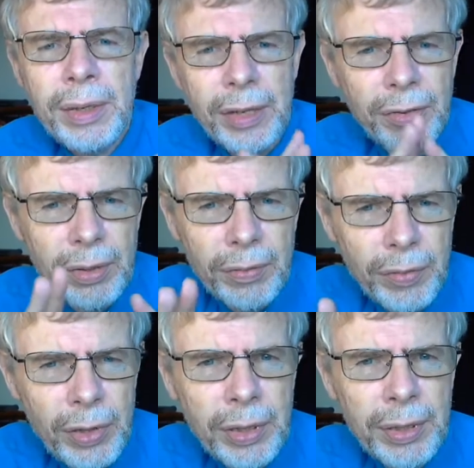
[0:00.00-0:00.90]
Is it the
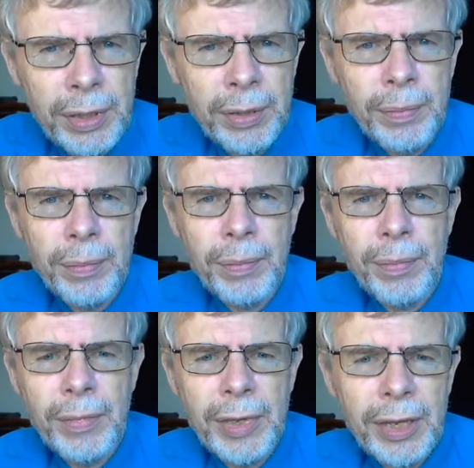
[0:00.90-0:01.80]
Father?
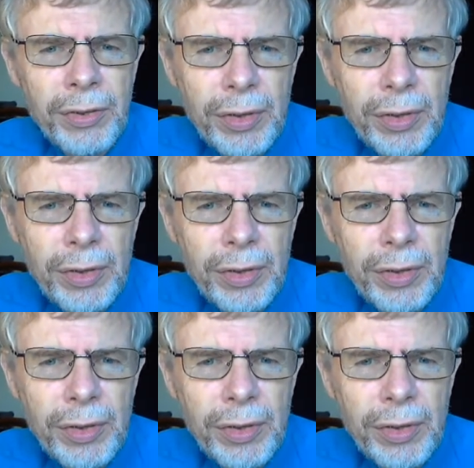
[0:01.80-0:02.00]
Is